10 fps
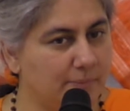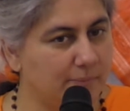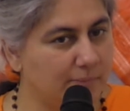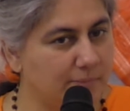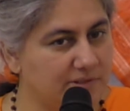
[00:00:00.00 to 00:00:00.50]

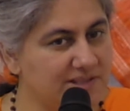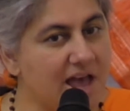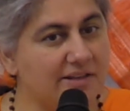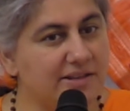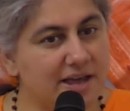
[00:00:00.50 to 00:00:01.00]

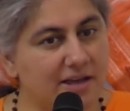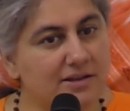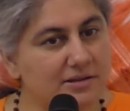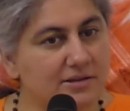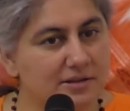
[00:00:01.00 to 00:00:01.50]
sadhana
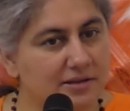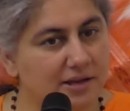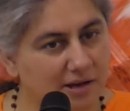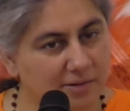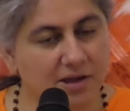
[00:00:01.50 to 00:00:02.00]

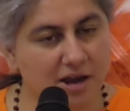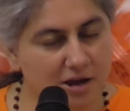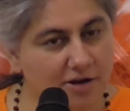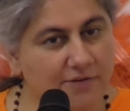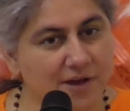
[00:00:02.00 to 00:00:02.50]
in a lot
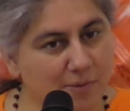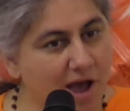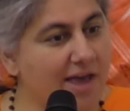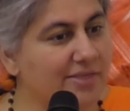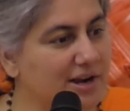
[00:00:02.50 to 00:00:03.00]
of our
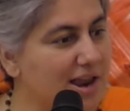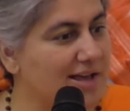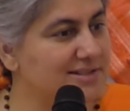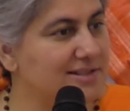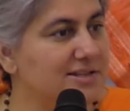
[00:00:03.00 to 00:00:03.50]
other
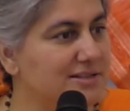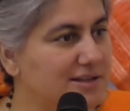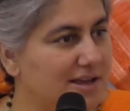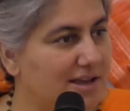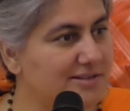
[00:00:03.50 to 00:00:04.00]
classes,
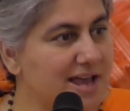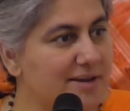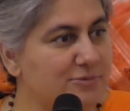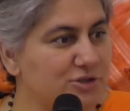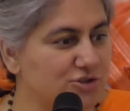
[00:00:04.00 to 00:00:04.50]
and time
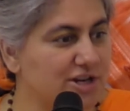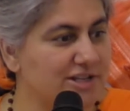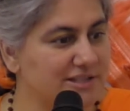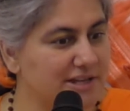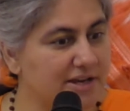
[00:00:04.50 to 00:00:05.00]
restraints
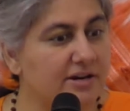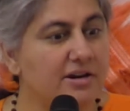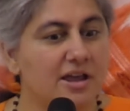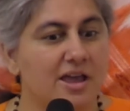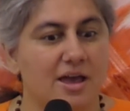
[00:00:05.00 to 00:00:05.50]
here,
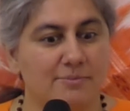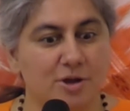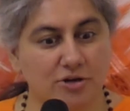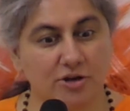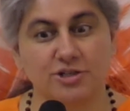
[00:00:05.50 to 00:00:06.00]
I'm not
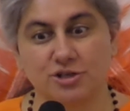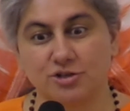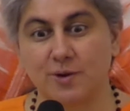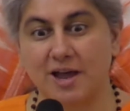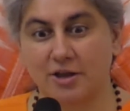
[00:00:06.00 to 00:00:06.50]
going to
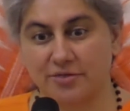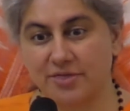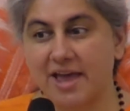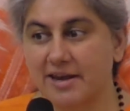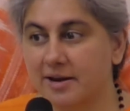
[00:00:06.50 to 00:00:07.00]
dwell on
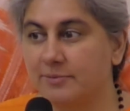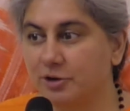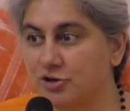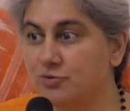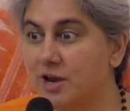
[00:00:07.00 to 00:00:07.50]
that, and I'm going to
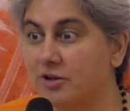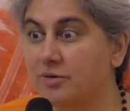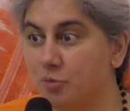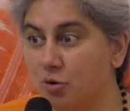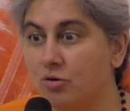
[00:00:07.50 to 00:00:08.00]
dwell on
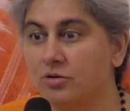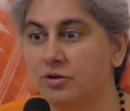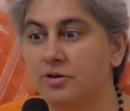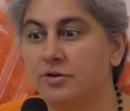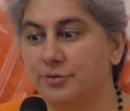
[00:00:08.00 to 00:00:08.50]
more
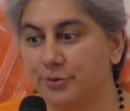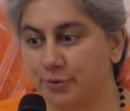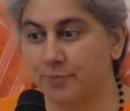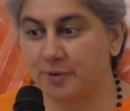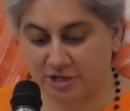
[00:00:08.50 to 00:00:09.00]
the
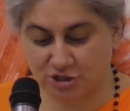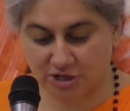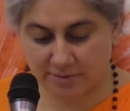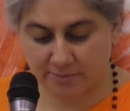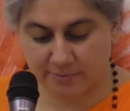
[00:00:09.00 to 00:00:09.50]
Upanishad
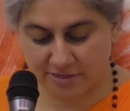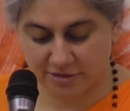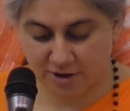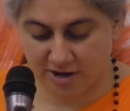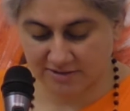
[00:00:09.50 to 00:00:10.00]

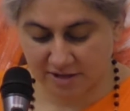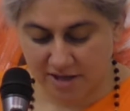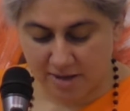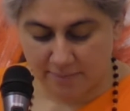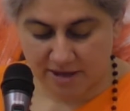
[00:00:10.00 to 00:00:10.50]
mantras,
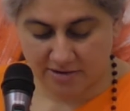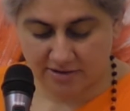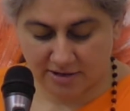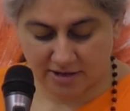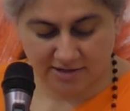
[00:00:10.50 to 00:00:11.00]
but
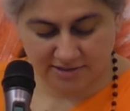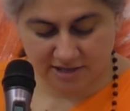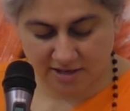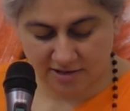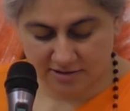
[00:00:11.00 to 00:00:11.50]
it's
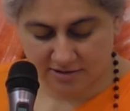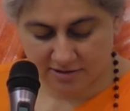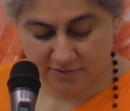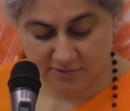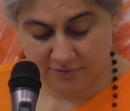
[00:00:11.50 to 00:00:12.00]
a
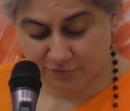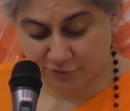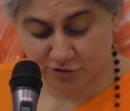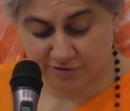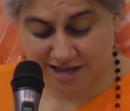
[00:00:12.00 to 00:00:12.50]

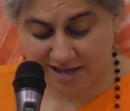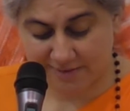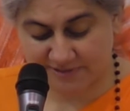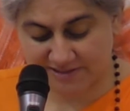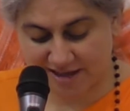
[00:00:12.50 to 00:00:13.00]
full-time
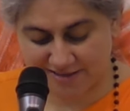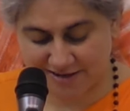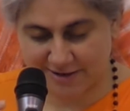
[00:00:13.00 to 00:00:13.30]
sadhana.